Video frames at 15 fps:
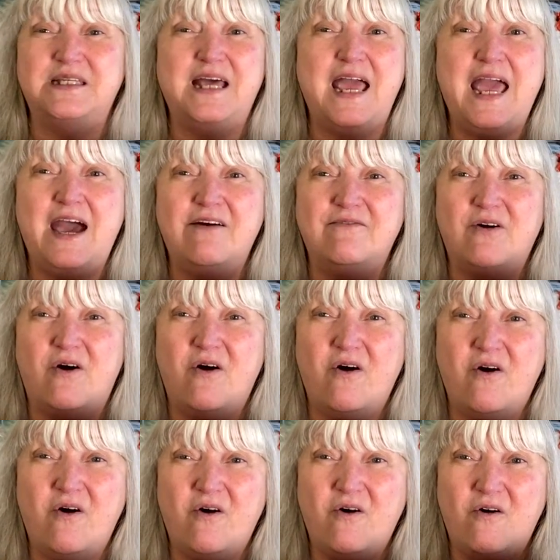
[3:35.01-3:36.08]
and I have
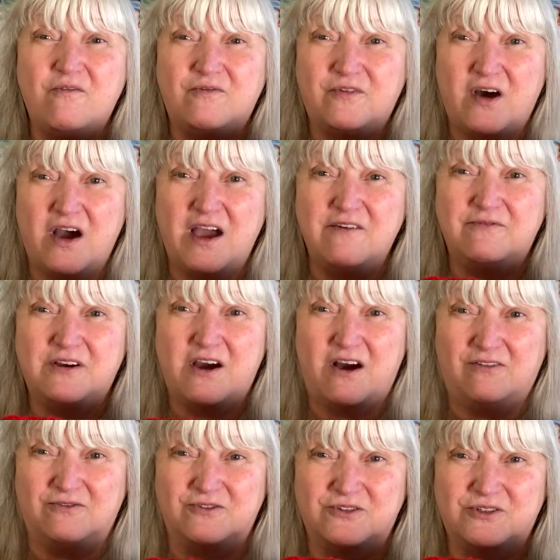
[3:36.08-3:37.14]
all 5
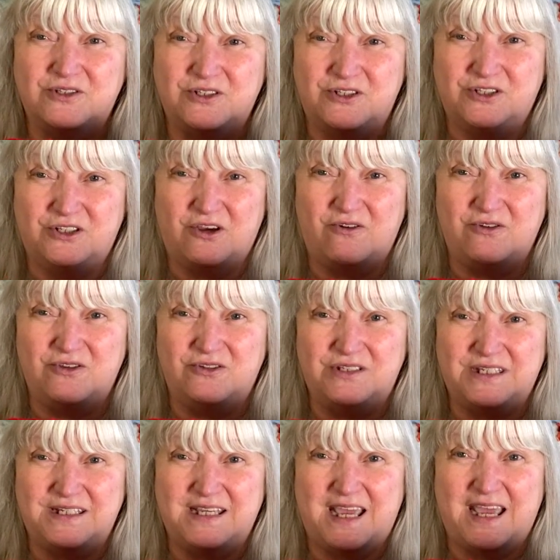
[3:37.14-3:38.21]
colors to show you
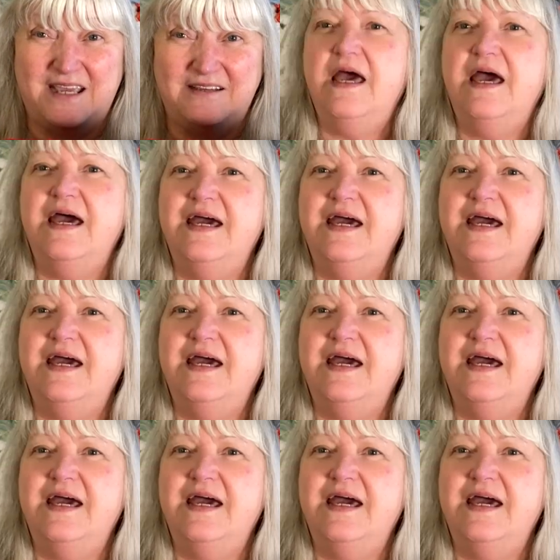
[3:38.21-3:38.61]
today.